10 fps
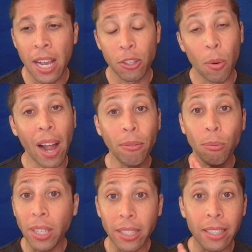So I
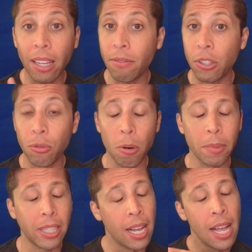really love this
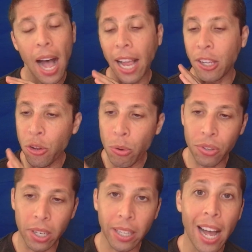formula. I use
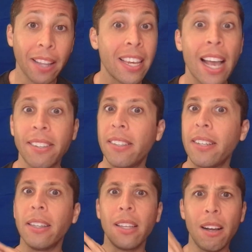it a lot. The
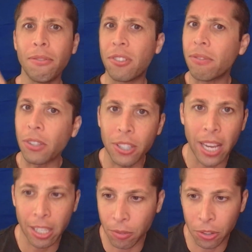SAT loves the
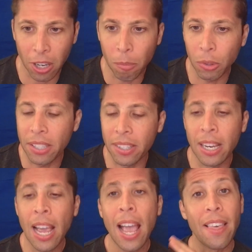vertex for some reason.
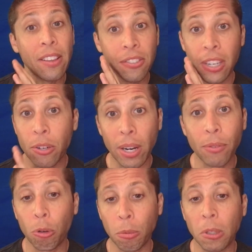This is a great
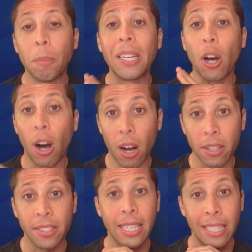formula
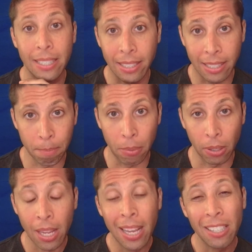because it is simple.
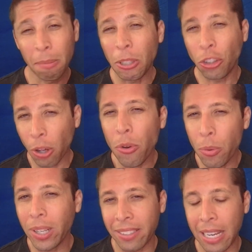So let me show you
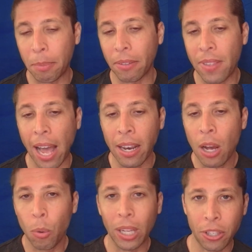an example of that
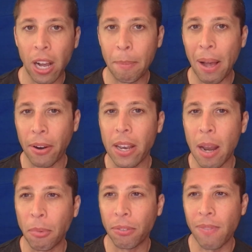while I talk about
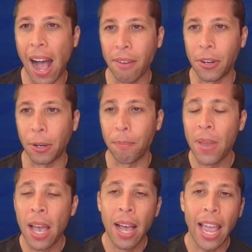number five here.
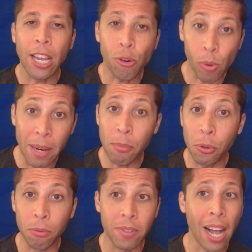A great
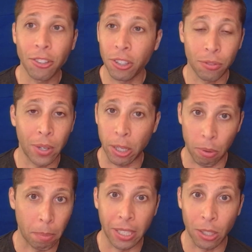move, not just for
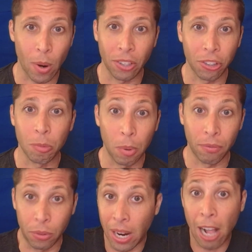XY plane questions, but
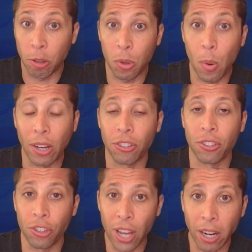for algebra questions
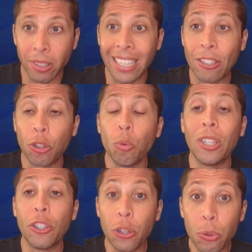in general, is to
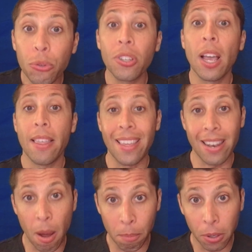reduce the
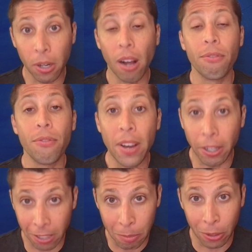number of
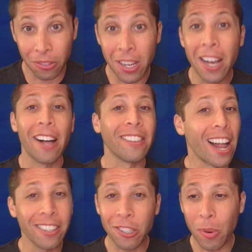variables. A lot
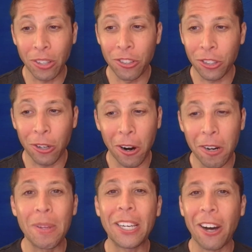of these questions are hard
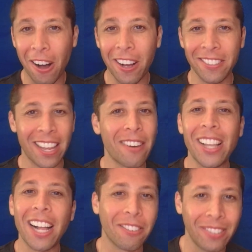because they have
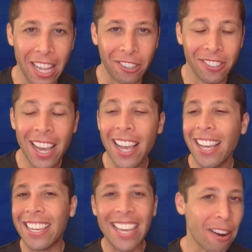lots of letters.
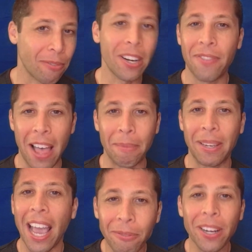Get rid of them,
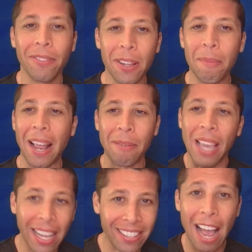get rid of them, and
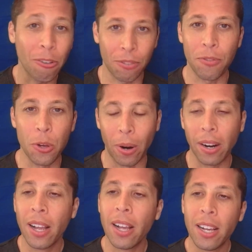get down to fewer.
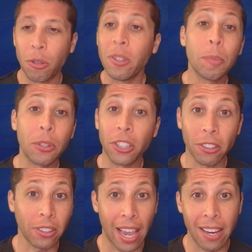So in this
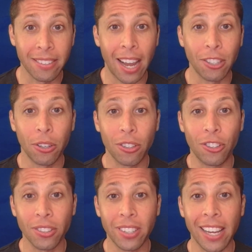particular case, I took
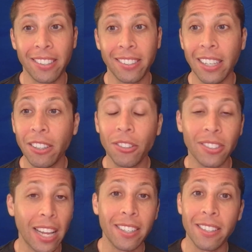just a single
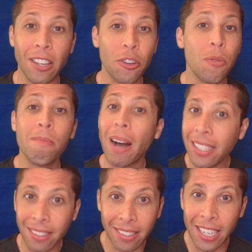sentence that you
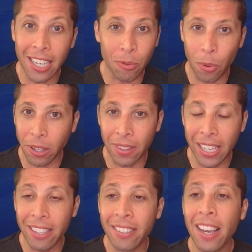might see in one of
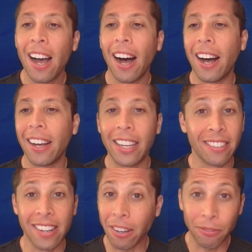these. Uh, it is
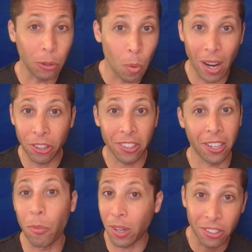not a full question because I
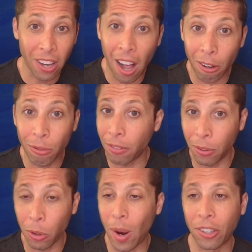don't want to solve a
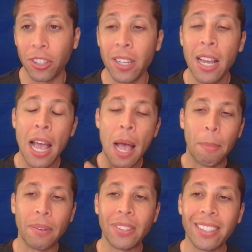full question. But
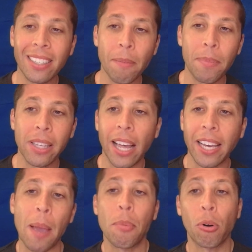if it said something like
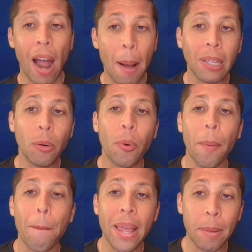a parabola with a
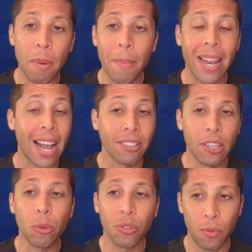minimum at x
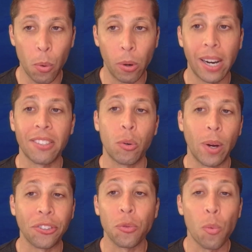equals 4 has
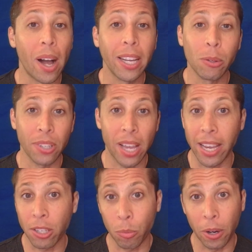equation y equals
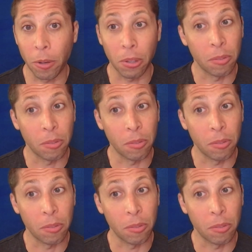ax squared plus